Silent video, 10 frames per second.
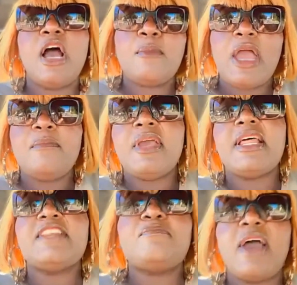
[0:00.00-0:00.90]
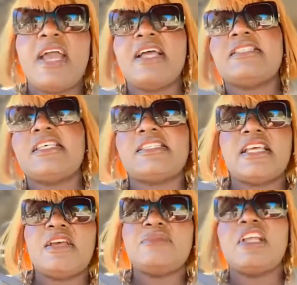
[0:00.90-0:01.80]
on my bed and it my
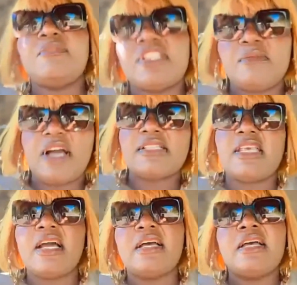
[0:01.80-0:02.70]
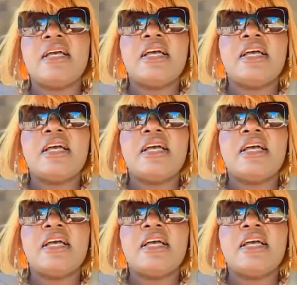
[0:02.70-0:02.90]
ancestor, them tell me, say, Marcia,